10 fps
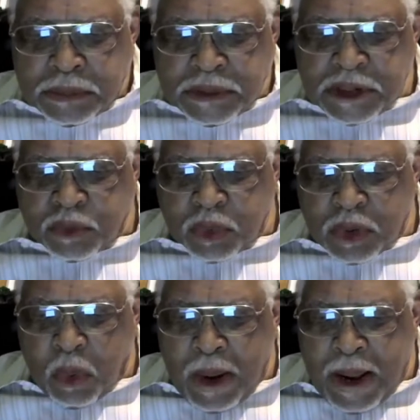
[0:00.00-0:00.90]
This
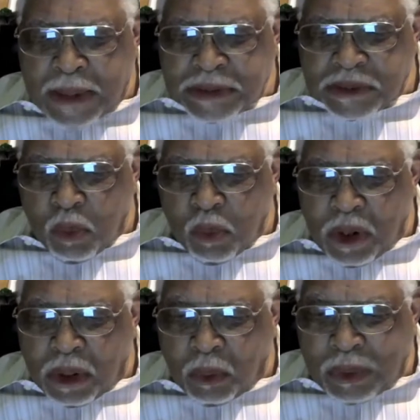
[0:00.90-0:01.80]
requires some
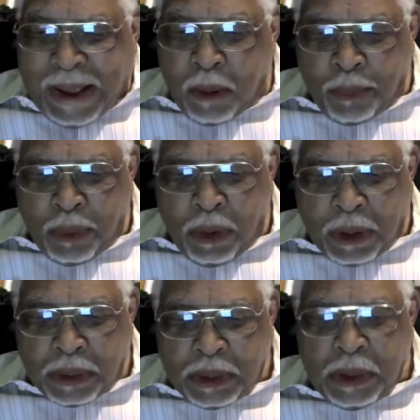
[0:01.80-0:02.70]
work on our
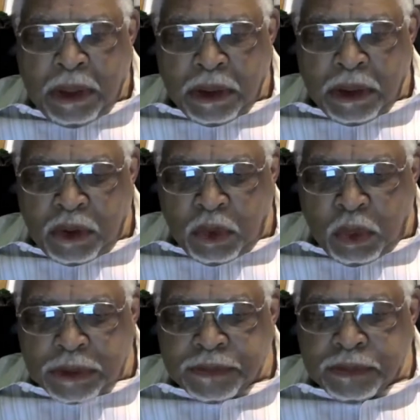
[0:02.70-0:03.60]
part to do
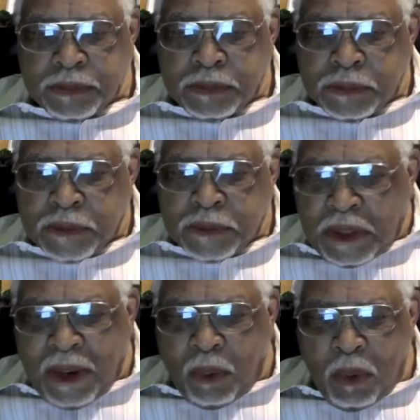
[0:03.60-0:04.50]
it.
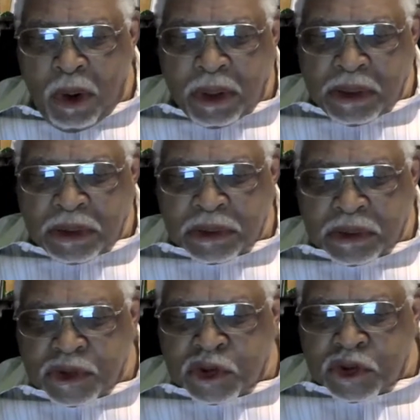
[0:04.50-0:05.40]
And that work is
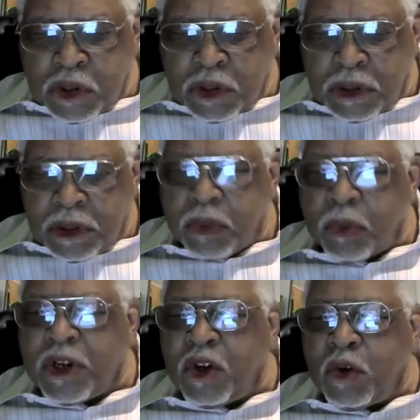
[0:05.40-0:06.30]
concerning the
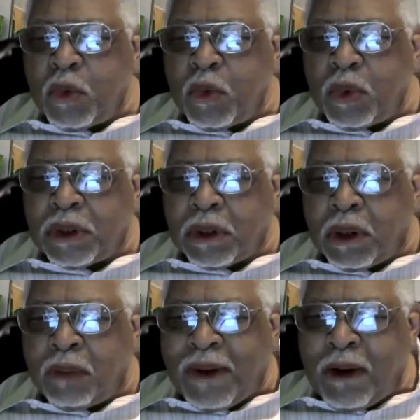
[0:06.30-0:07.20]
renewing
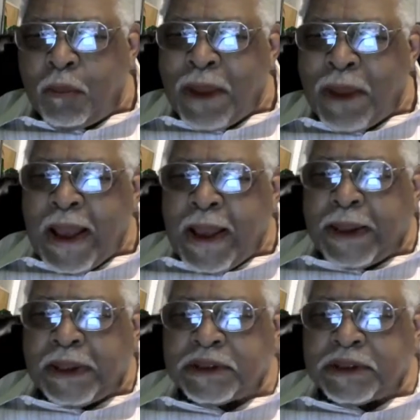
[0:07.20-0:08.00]
of our minds.